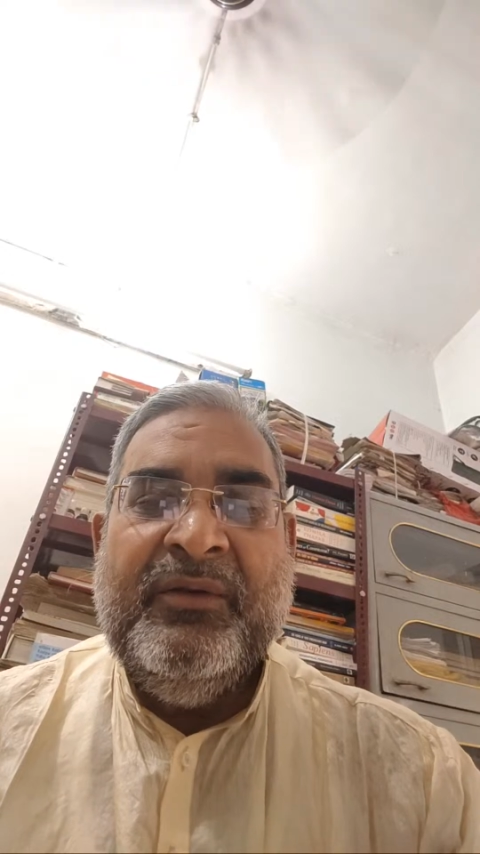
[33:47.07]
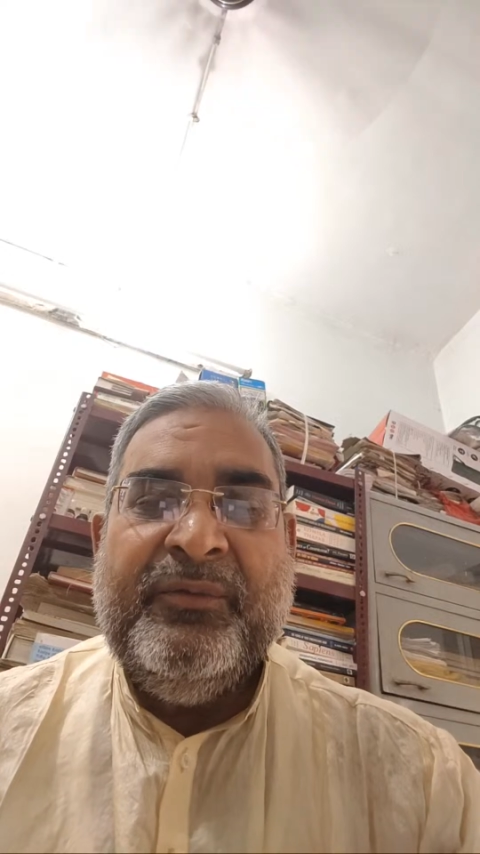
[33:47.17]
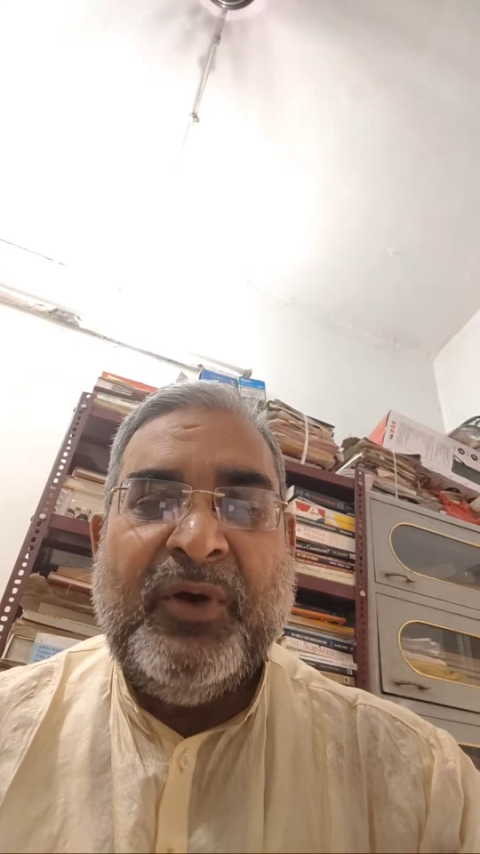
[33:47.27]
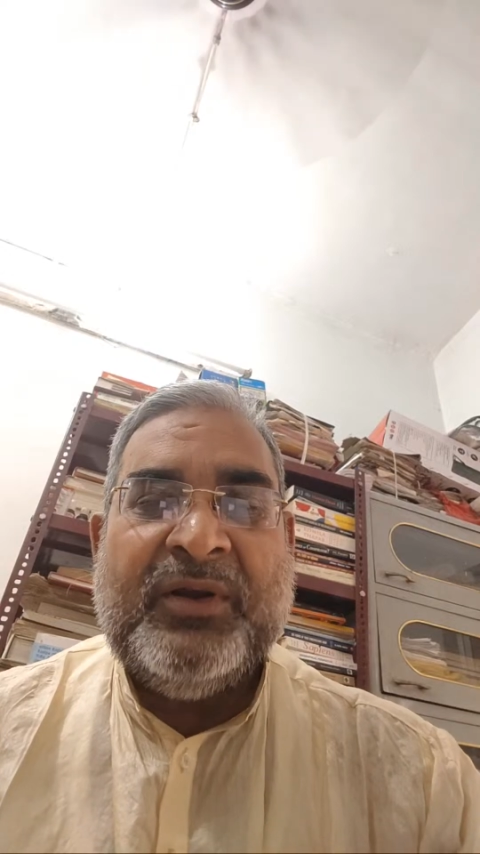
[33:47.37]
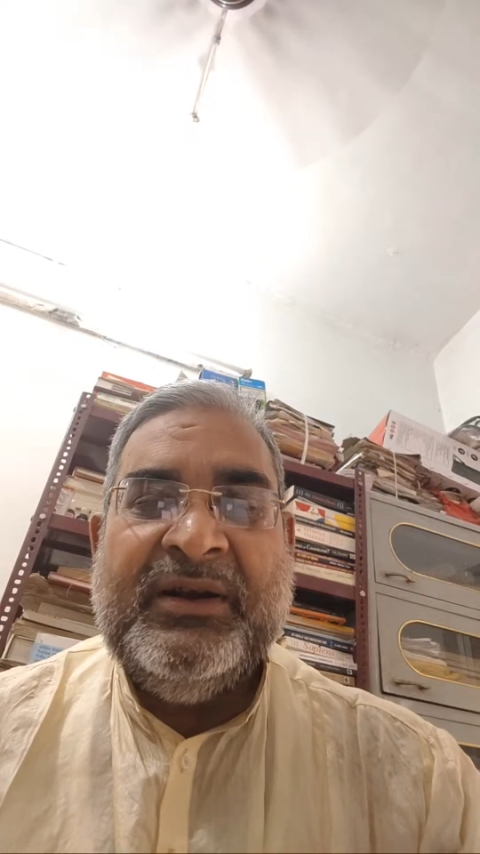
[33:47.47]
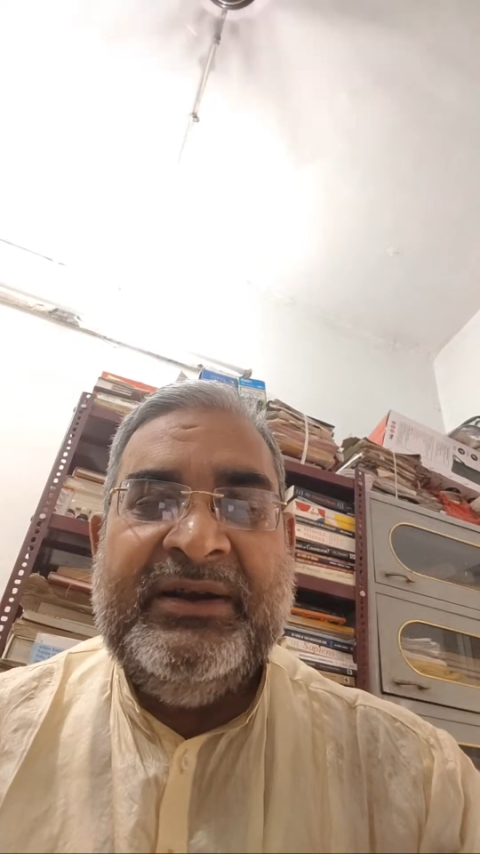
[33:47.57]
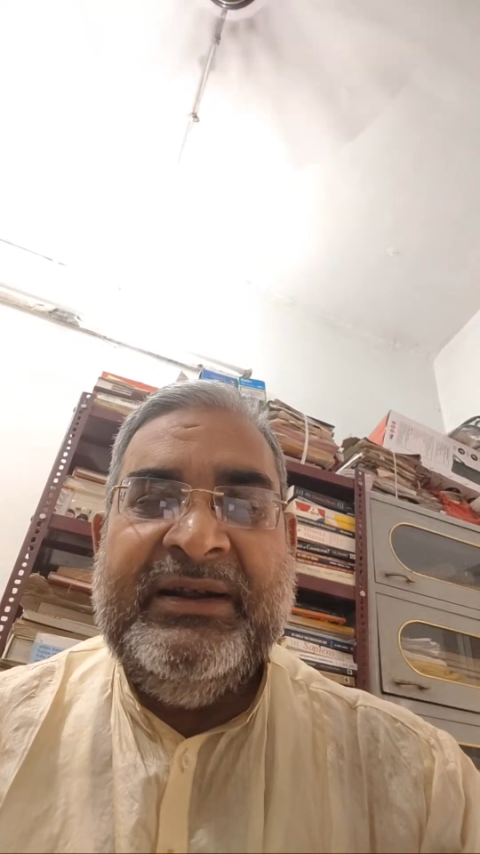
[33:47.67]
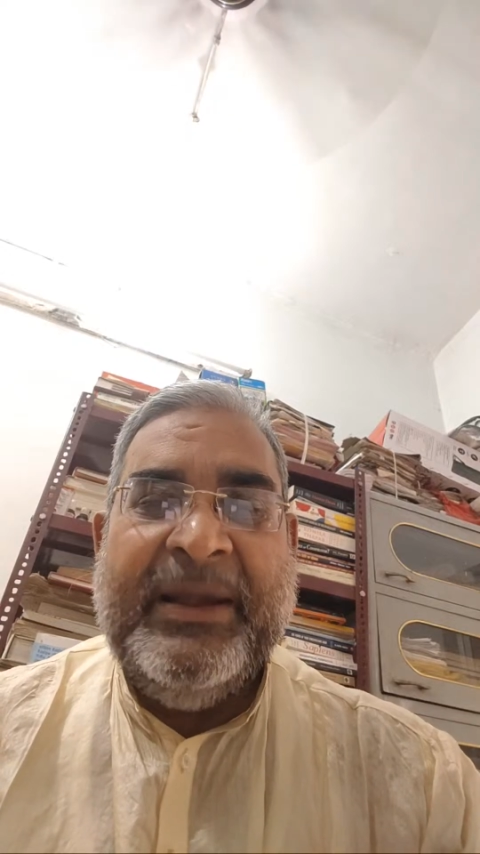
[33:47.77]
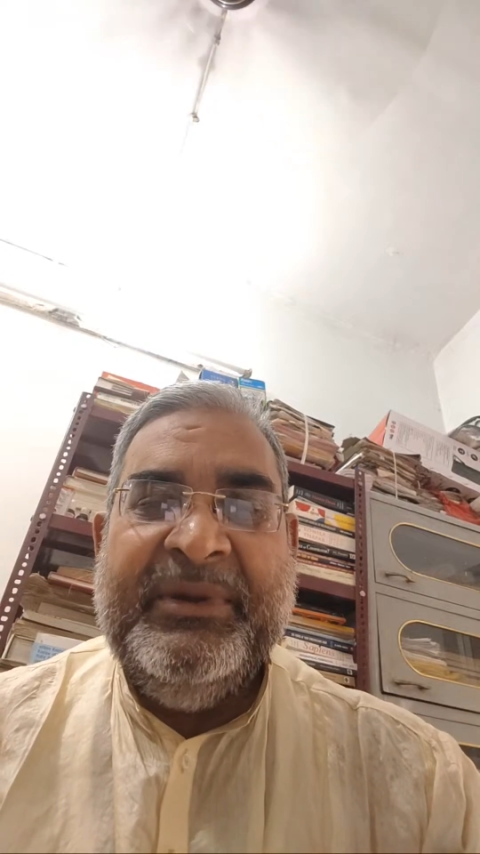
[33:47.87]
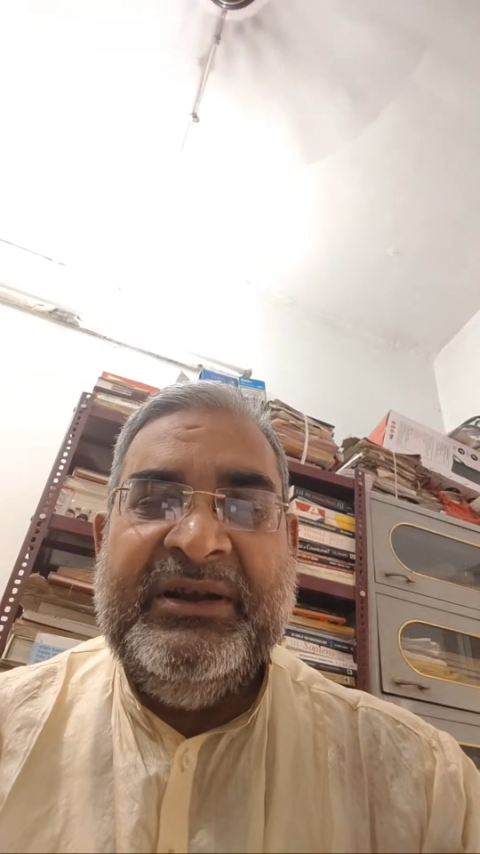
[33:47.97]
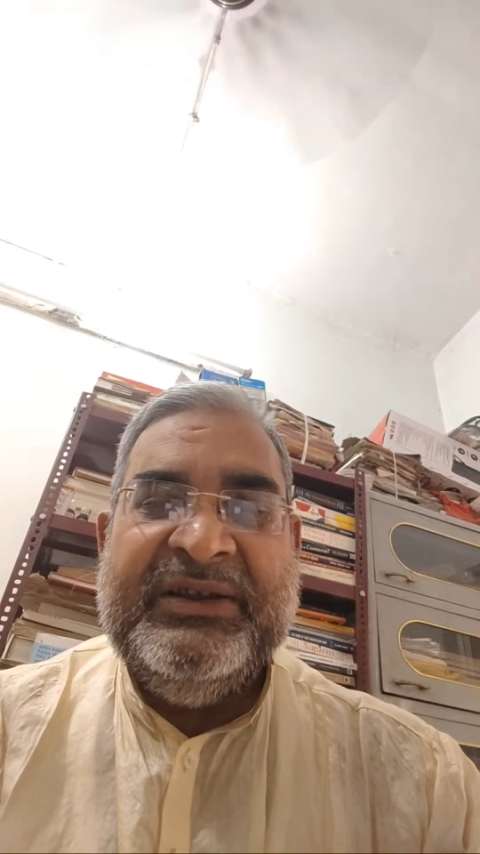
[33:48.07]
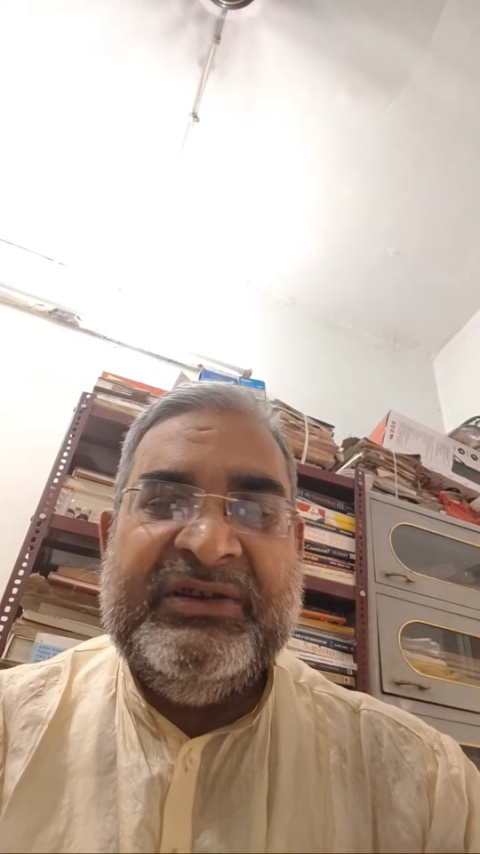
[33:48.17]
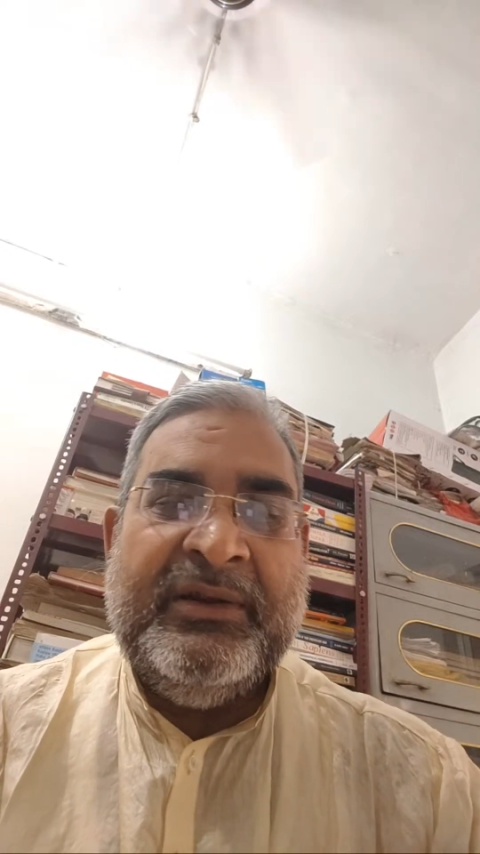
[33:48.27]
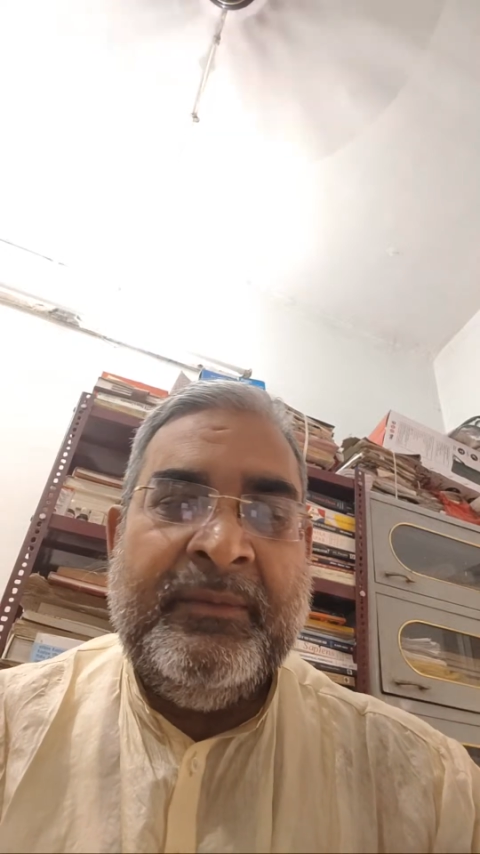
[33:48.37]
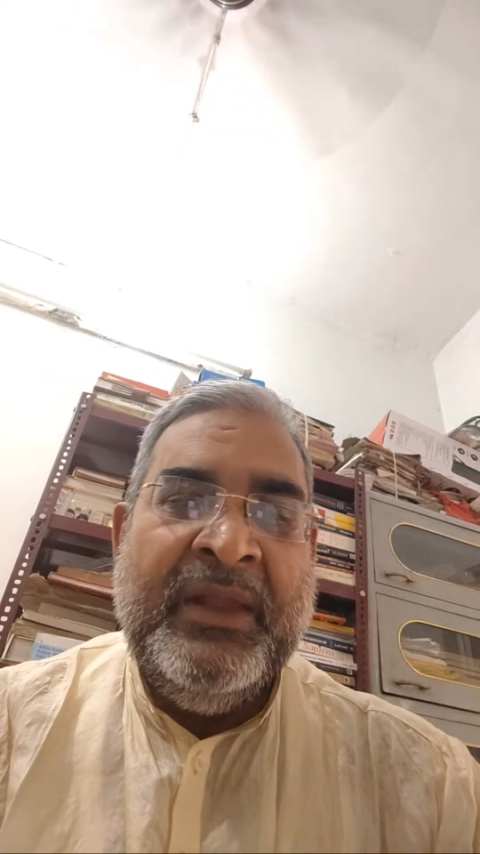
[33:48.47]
for the deamination.